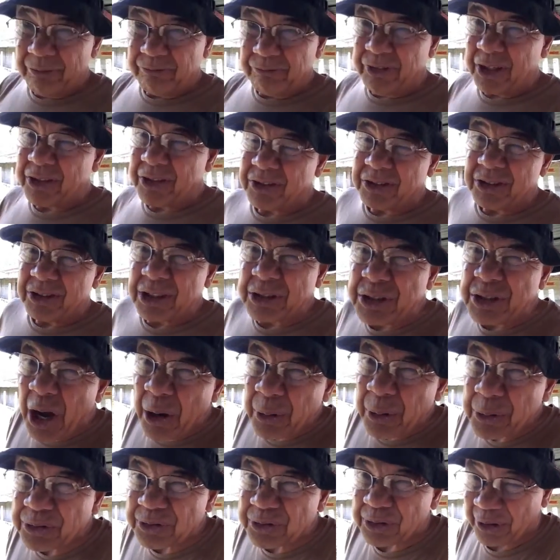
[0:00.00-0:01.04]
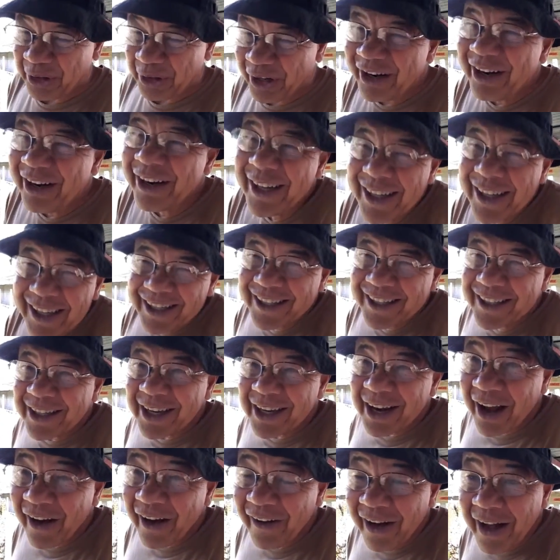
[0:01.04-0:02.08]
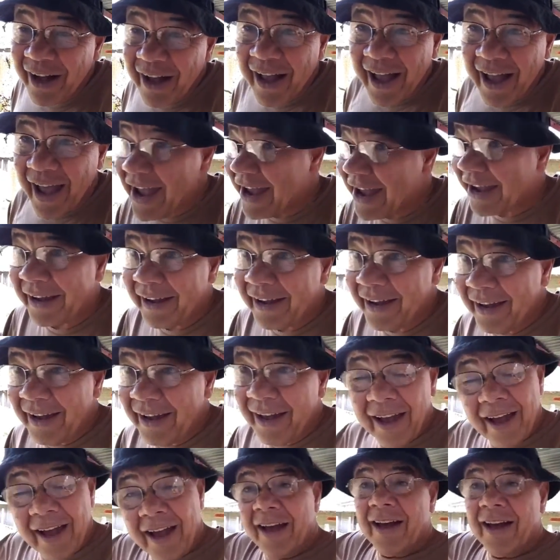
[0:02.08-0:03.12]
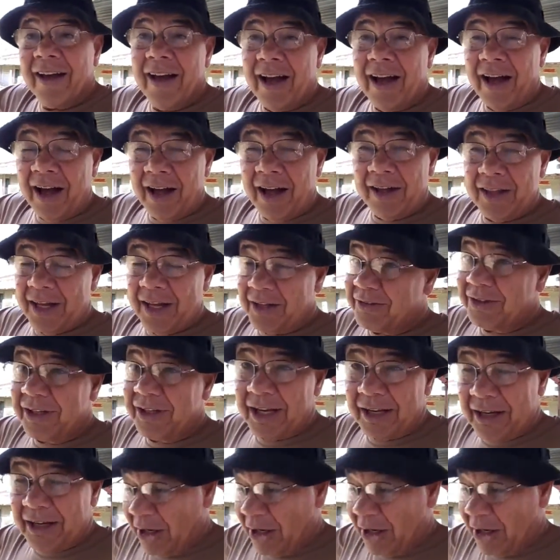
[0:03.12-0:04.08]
fixing the toaster, you know? Hey, that's it.